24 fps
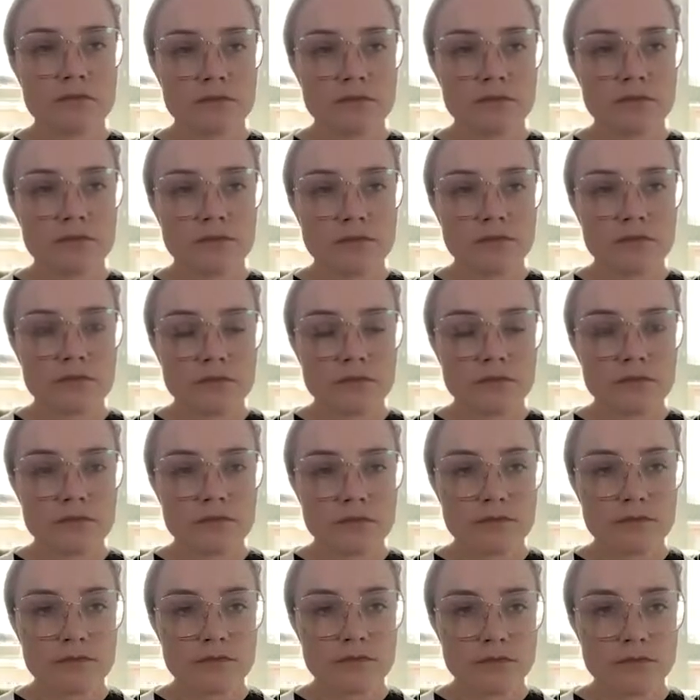
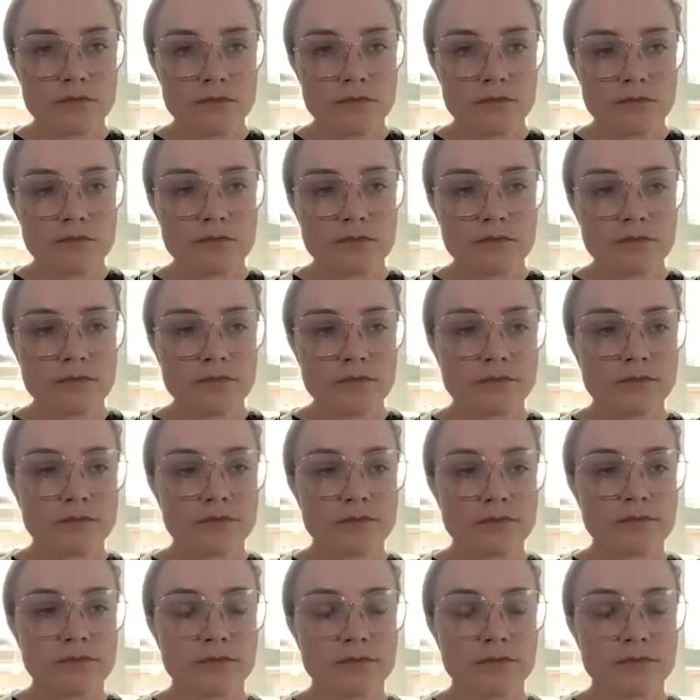No words are spoken by the person on screen.